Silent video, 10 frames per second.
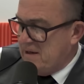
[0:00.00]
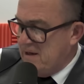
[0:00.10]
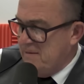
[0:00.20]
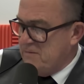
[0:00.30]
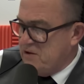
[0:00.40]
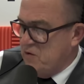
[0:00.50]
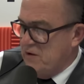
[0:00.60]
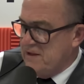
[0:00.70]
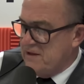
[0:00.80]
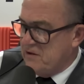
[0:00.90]
and yep,
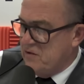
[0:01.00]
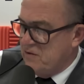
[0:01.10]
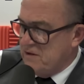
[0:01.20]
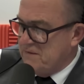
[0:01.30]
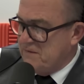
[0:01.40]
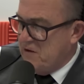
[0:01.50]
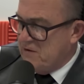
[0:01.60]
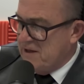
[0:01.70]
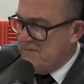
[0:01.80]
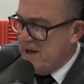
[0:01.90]
joins the chorus of
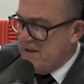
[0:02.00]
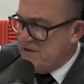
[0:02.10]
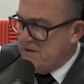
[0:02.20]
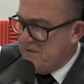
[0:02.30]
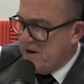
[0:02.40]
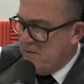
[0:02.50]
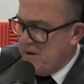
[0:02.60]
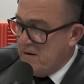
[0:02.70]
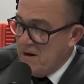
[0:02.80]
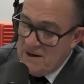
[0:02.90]
condemnation of
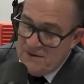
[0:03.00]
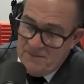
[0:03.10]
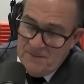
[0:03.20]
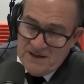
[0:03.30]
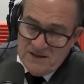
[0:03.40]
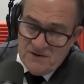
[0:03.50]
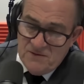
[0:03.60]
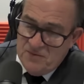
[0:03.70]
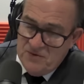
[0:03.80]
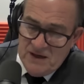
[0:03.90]
Rawiri. I think makes a
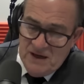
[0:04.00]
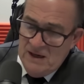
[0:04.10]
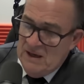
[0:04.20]
good point.